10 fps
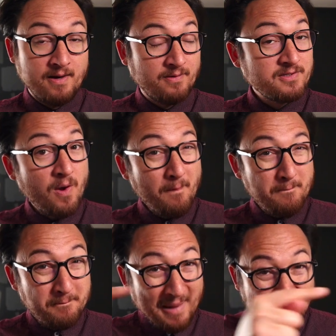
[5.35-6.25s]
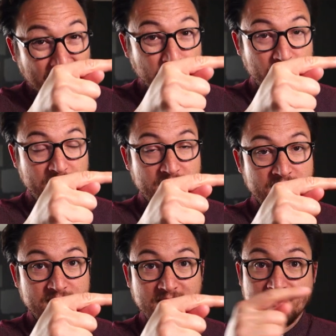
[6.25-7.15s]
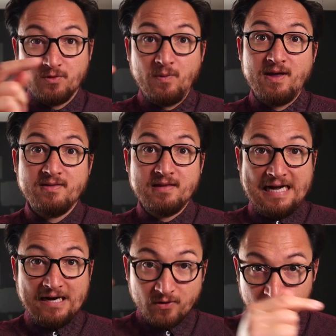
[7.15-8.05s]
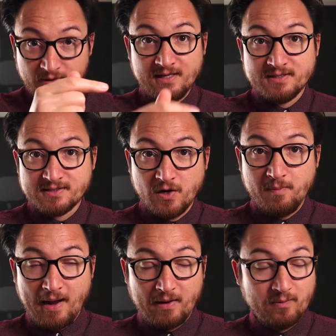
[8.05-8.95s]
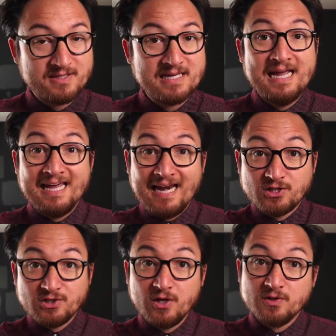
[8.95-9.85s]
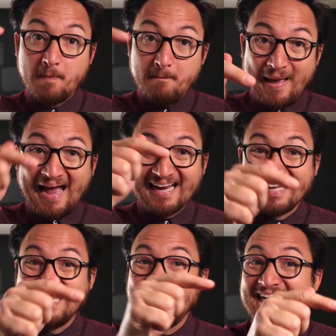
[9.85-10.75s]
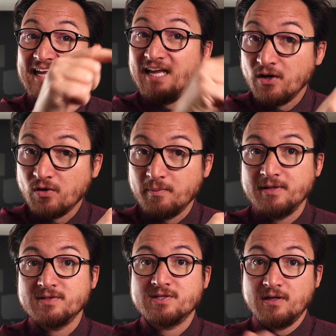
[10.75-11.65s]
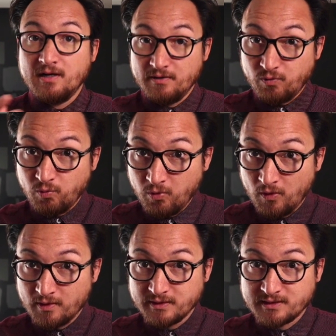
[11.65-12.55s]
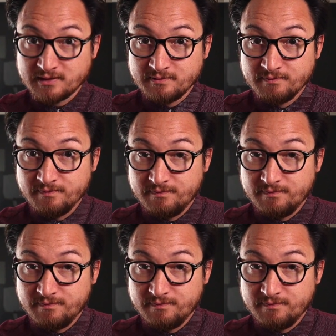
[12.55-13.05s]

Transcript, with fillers: Now it doesn't go backward like the way that arrow keys go backwards. It actually goes back in increments of words.